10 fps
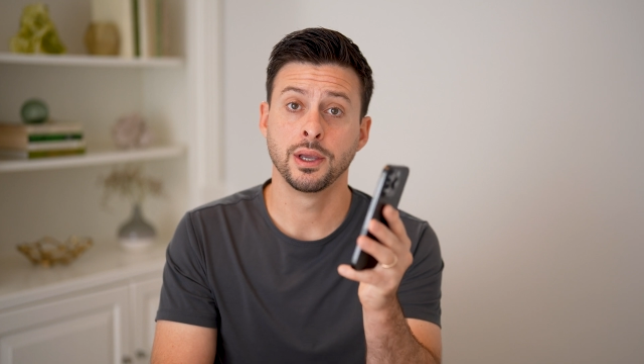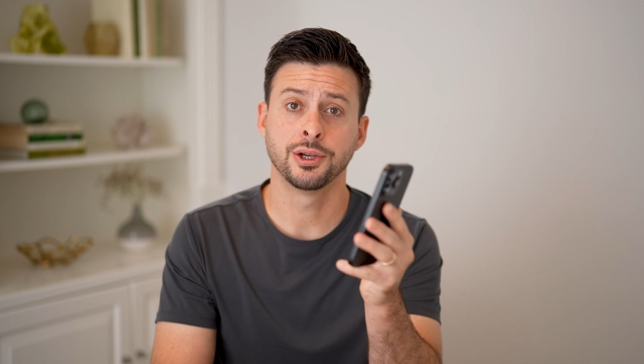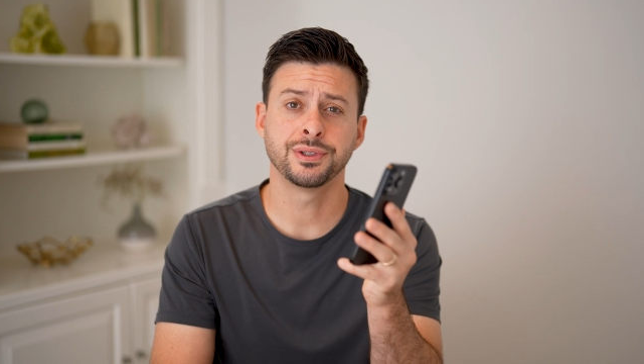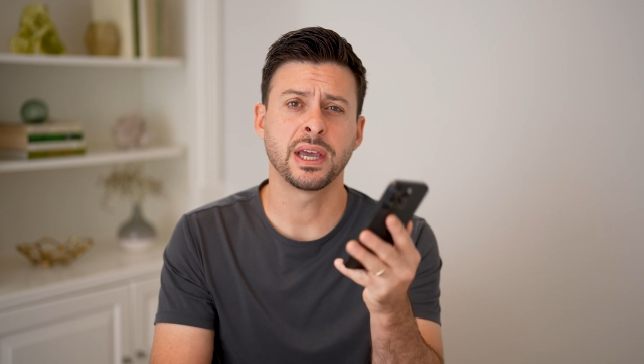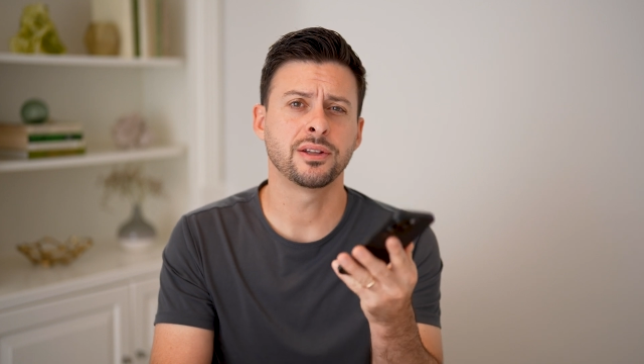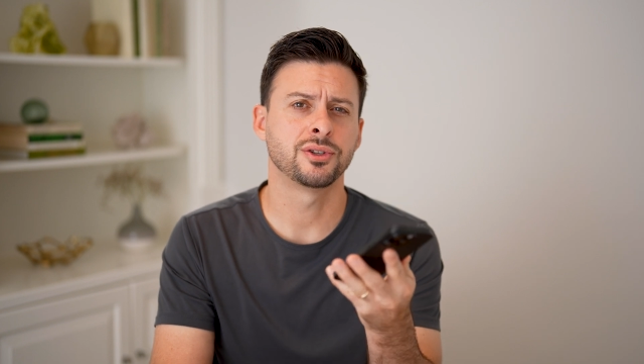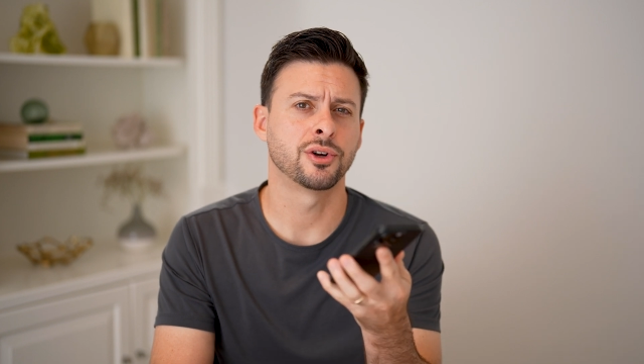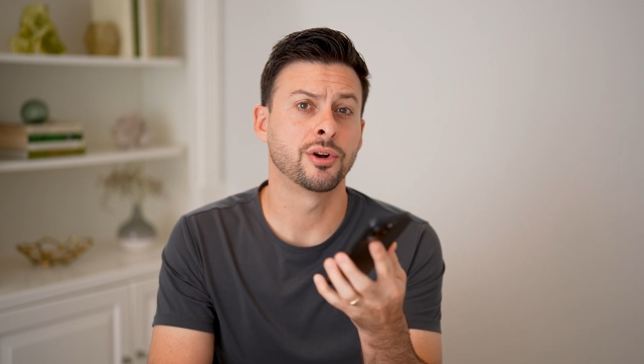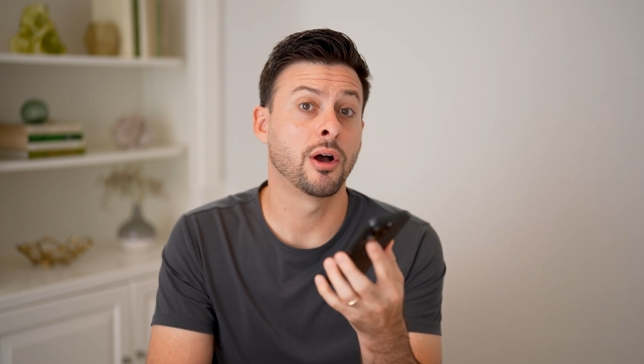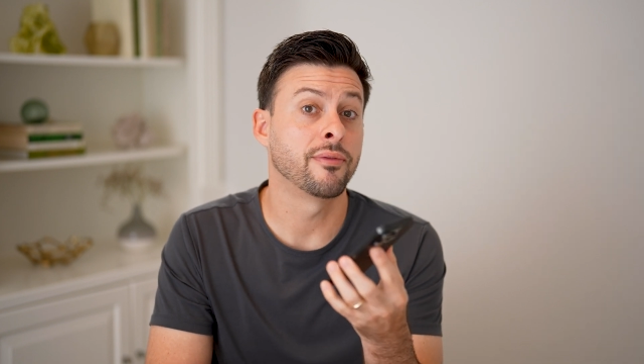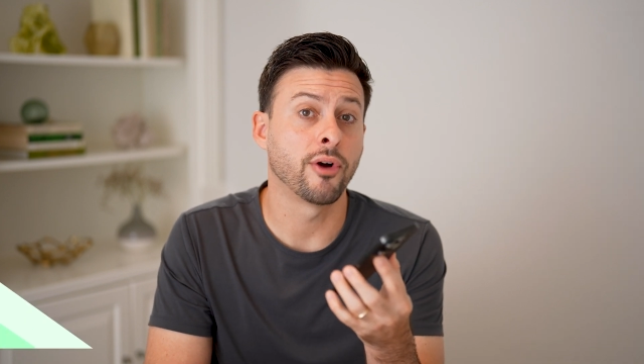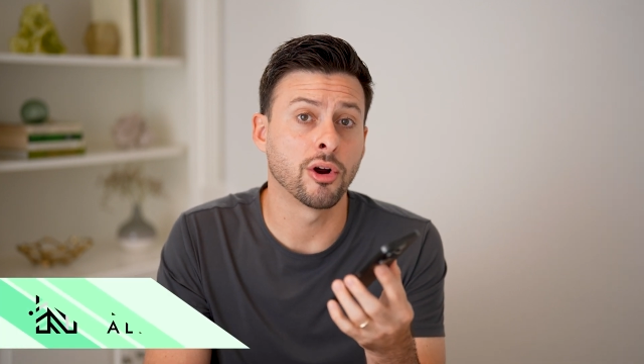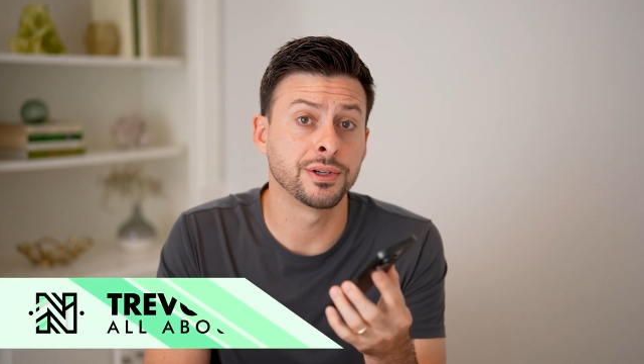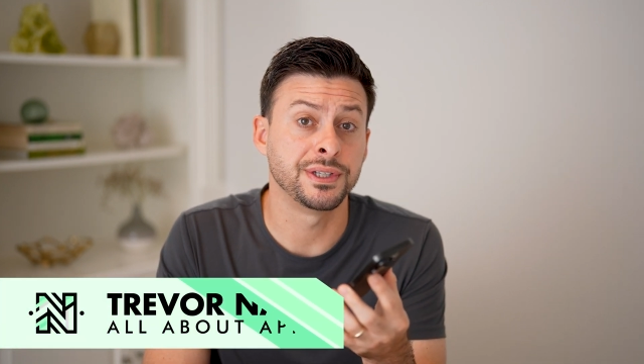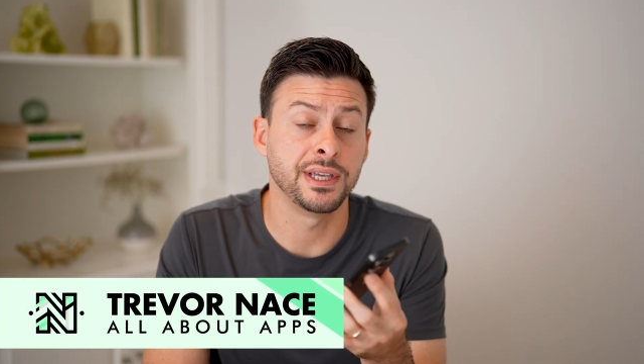Here's how to turn off
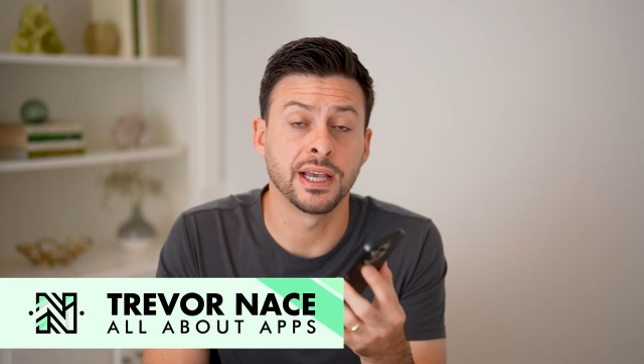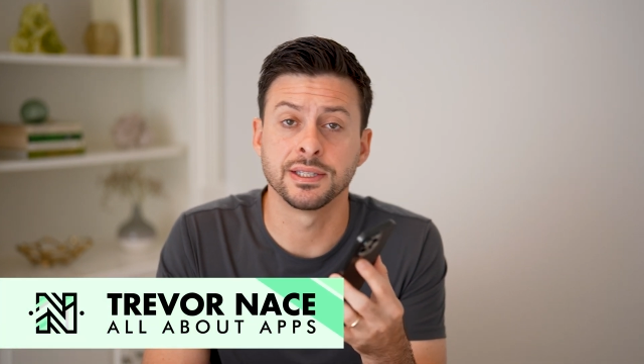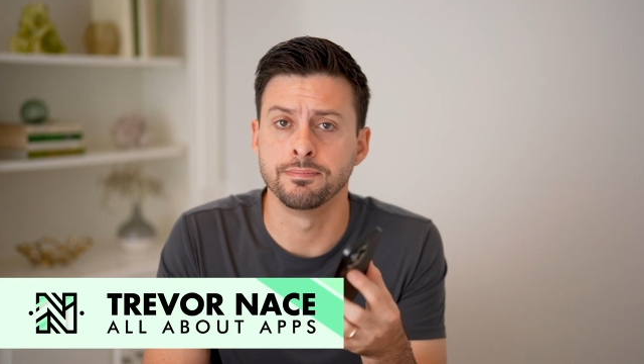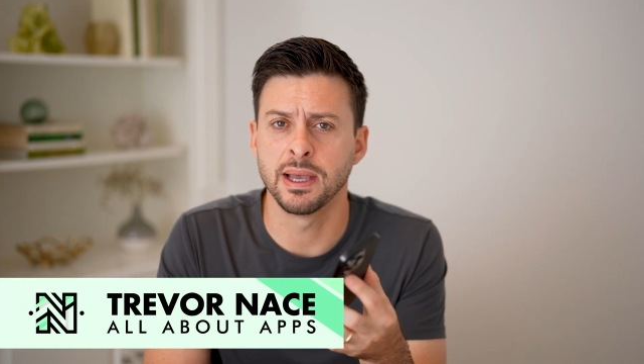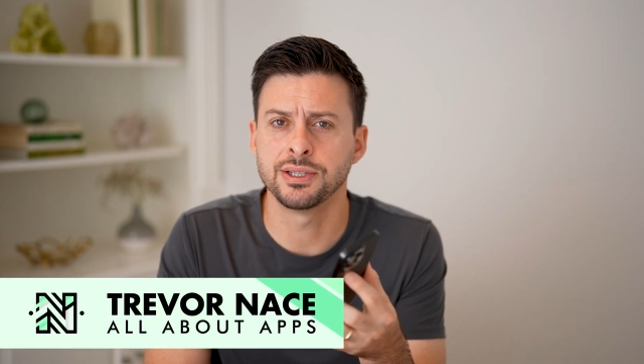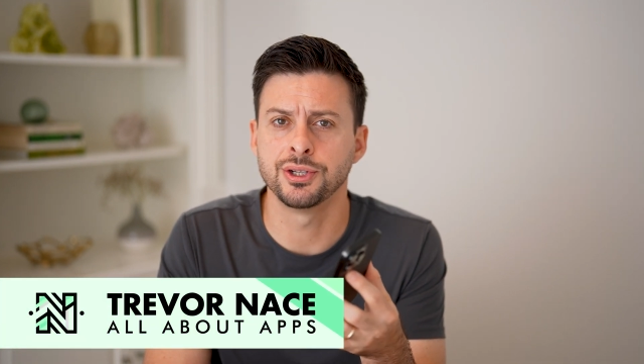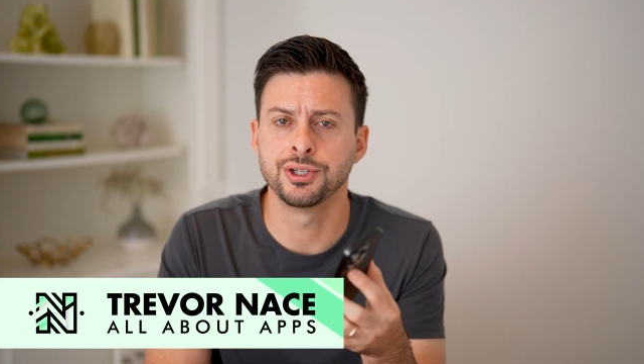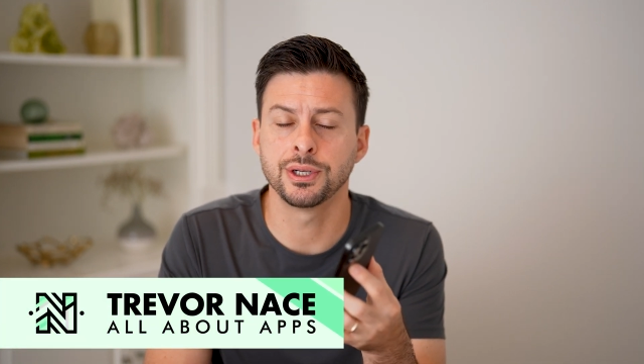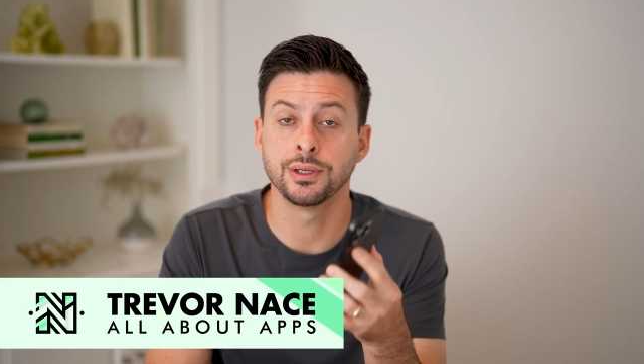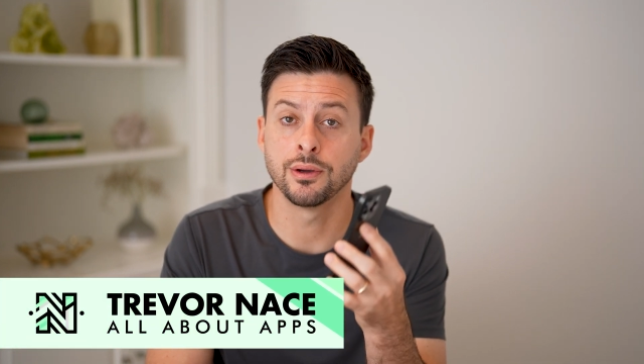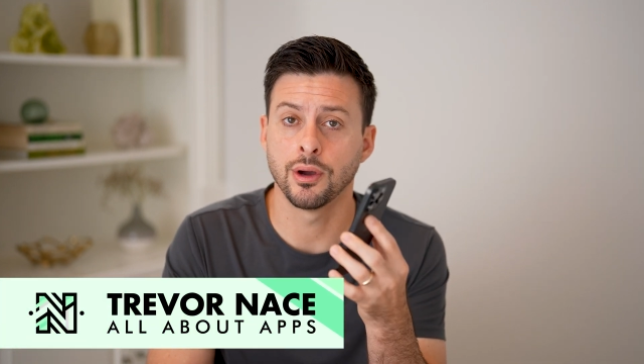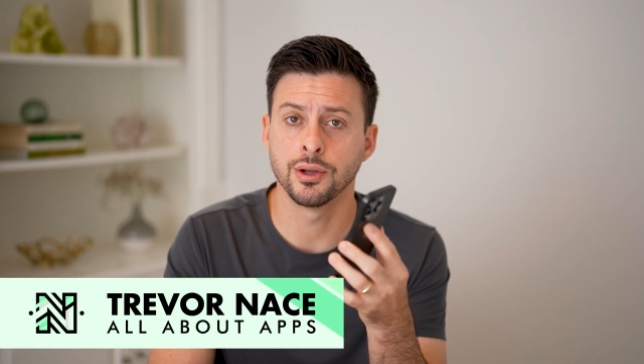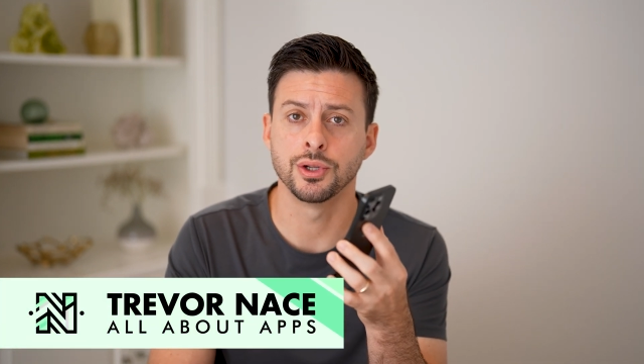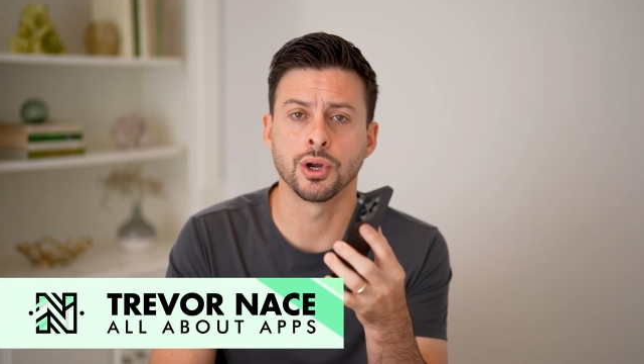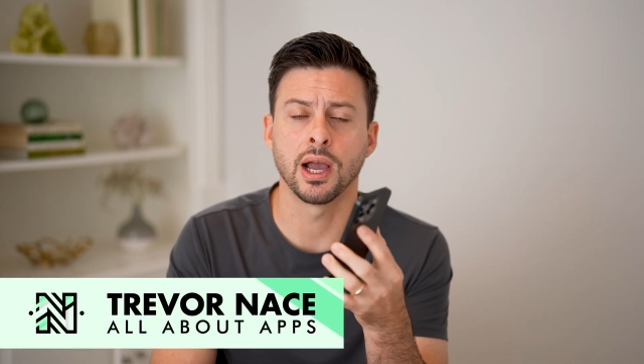RCS messaging
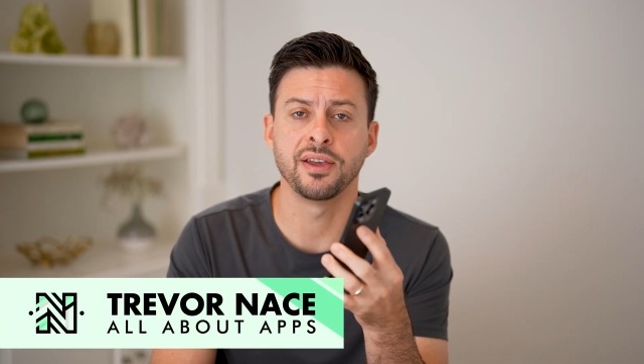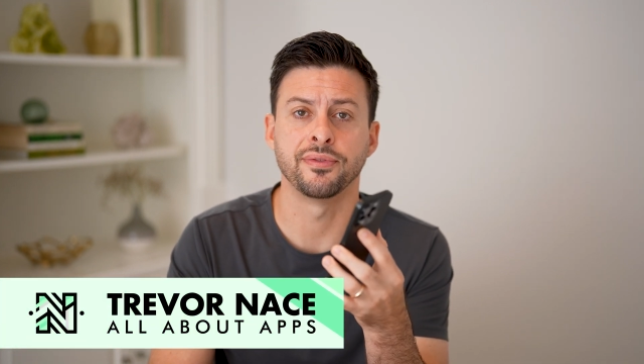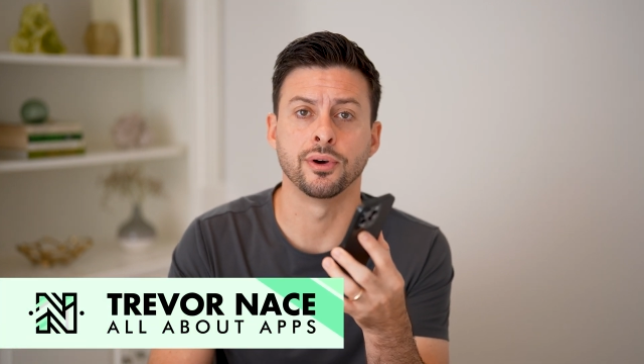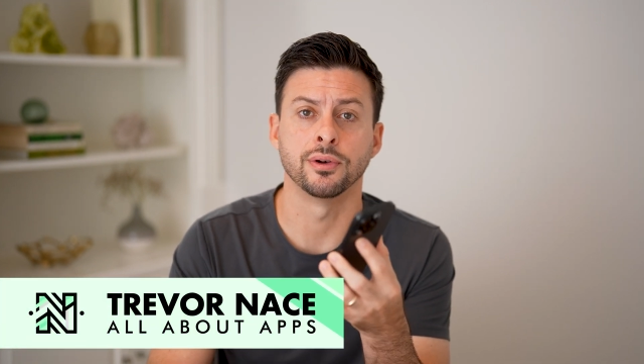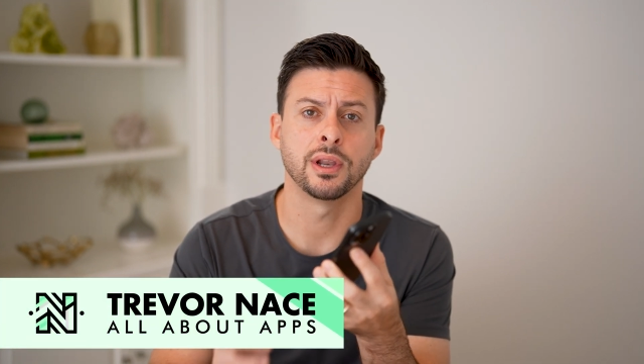on your iPhone.